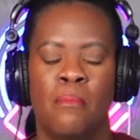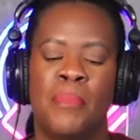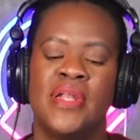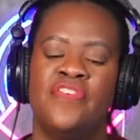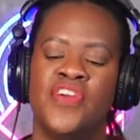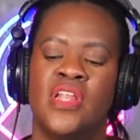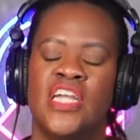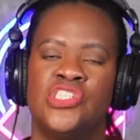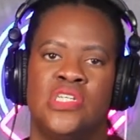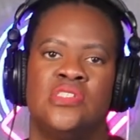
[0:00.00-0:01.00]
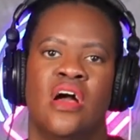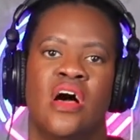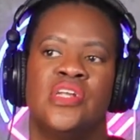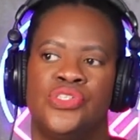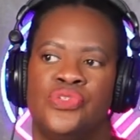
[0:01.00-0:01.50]
but I feel like she's
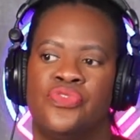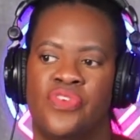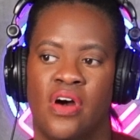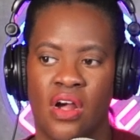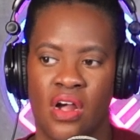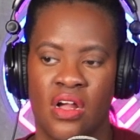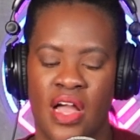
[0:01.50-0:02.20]
gone too far.